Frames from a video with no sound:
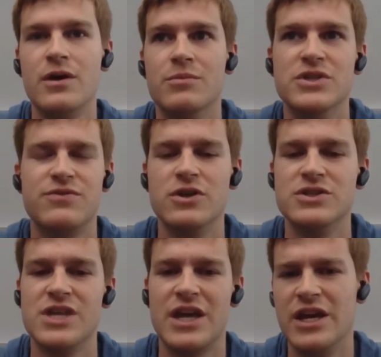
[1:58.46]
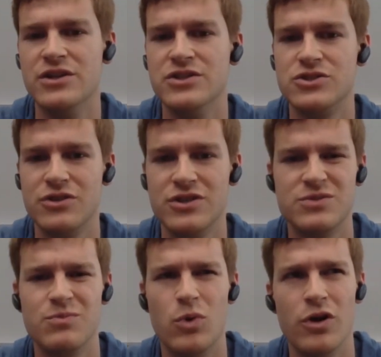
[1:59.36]
But as far as like industry
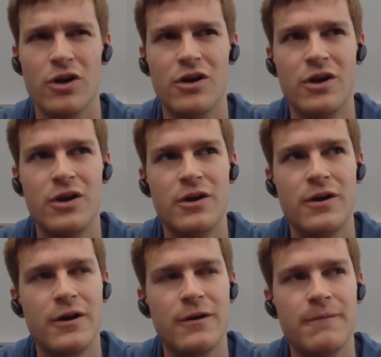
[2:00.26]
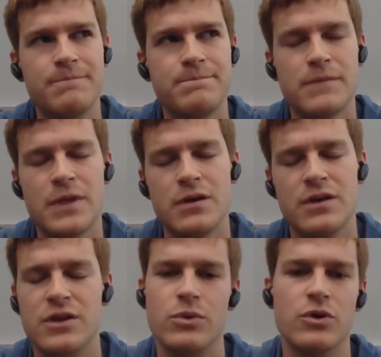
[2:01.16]
is more, I
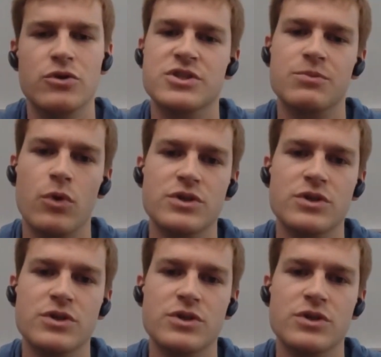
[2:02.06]
think we were using more